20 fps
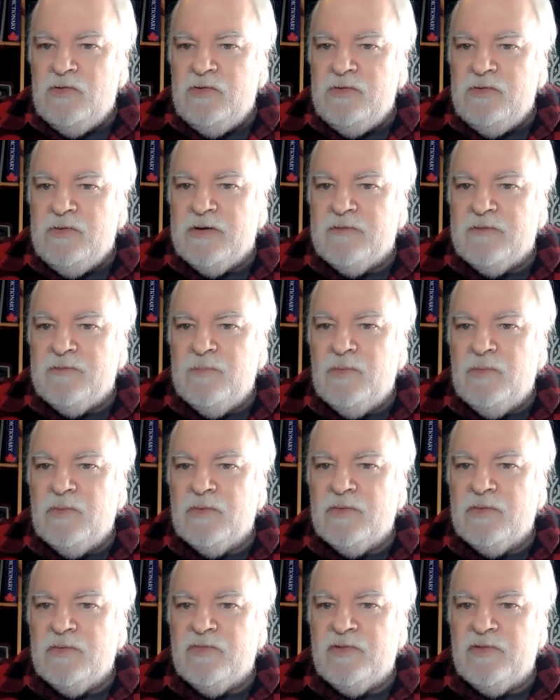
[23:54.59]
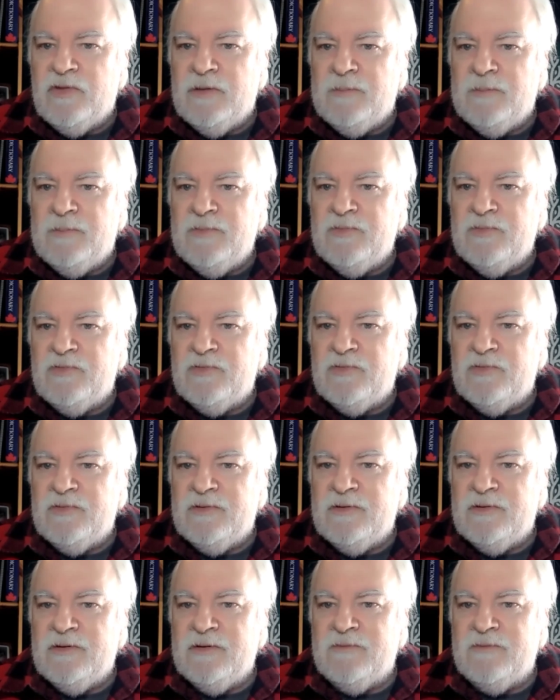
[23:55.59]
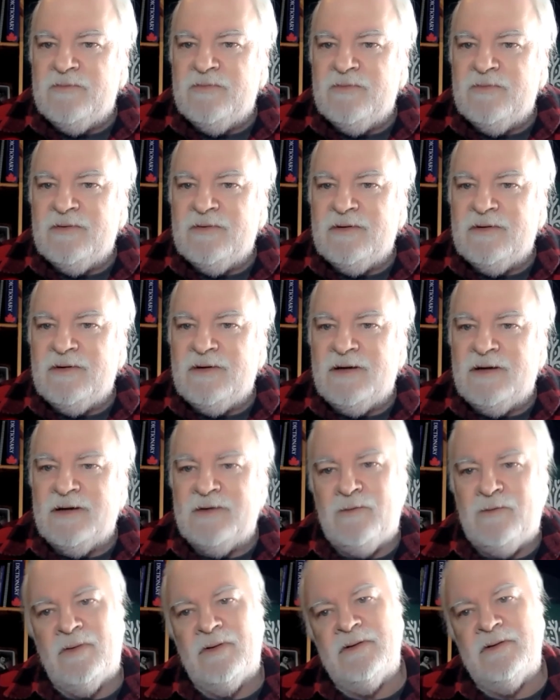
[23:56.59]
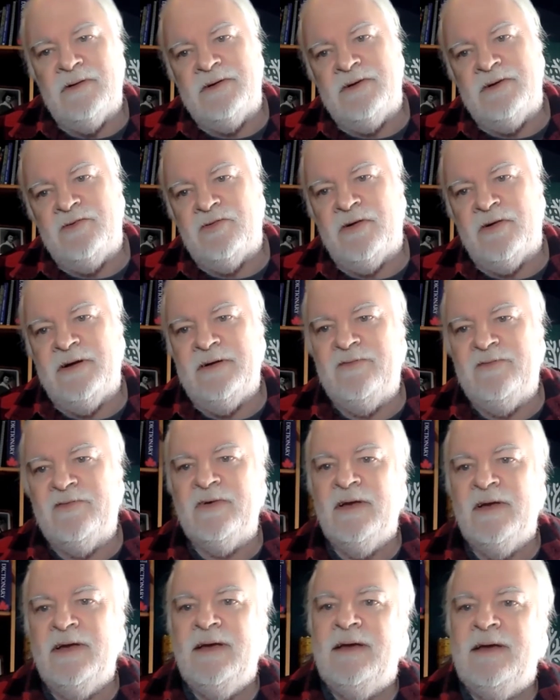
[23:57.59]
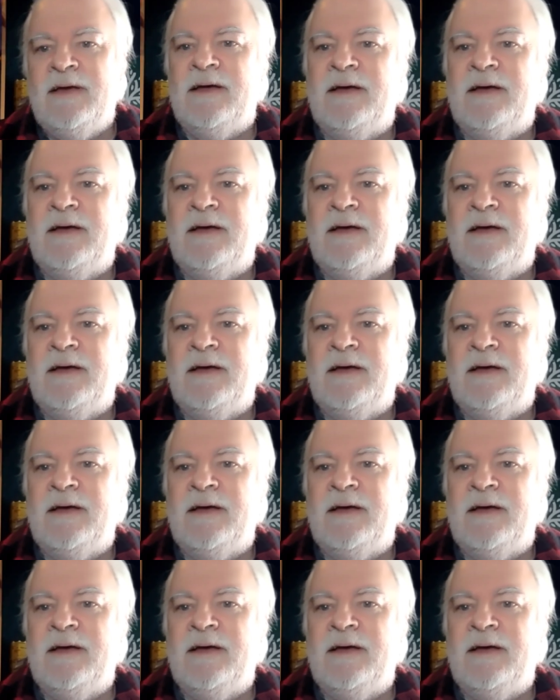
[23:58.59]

Do you have more examples of high quality trades?